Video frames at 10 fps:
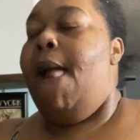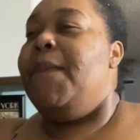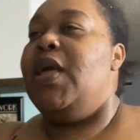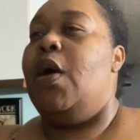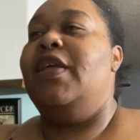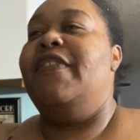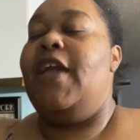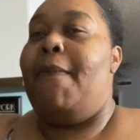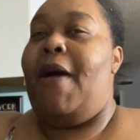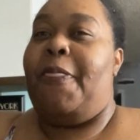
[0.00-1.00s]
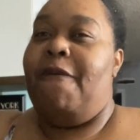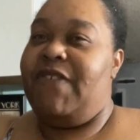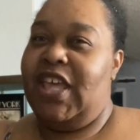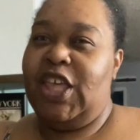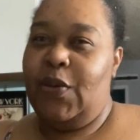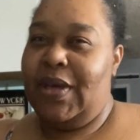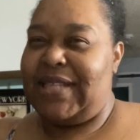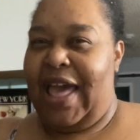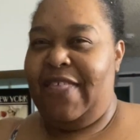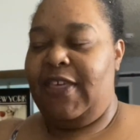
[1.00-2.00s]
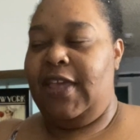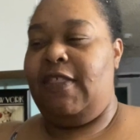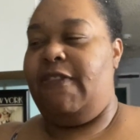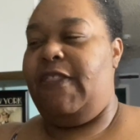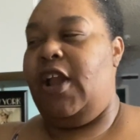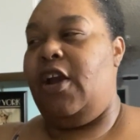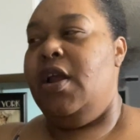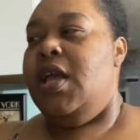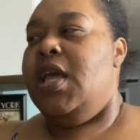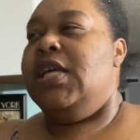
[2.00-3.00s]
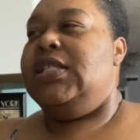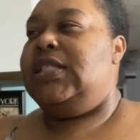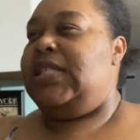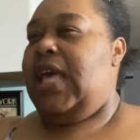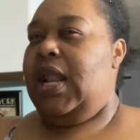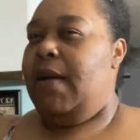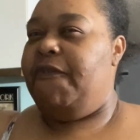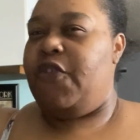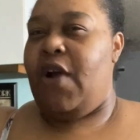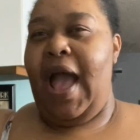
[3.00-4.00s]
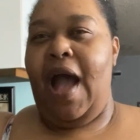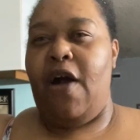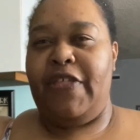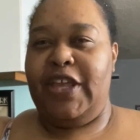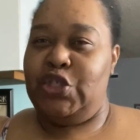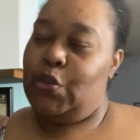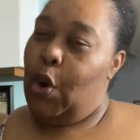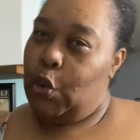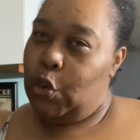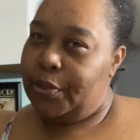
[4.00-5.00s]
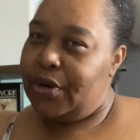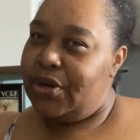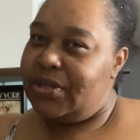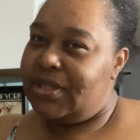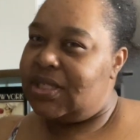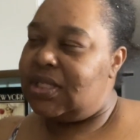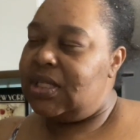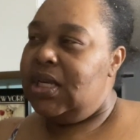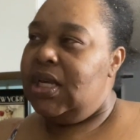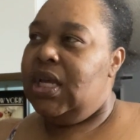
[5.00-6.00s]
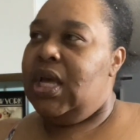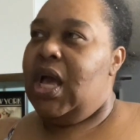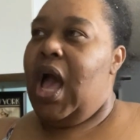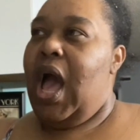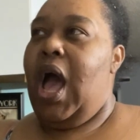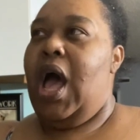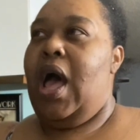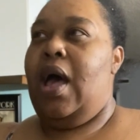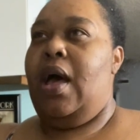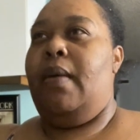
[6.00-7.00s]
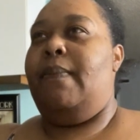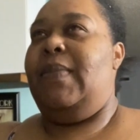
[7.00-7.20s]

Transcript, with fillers: The only thing about the venue is I think that their setup for how they do Ubers um,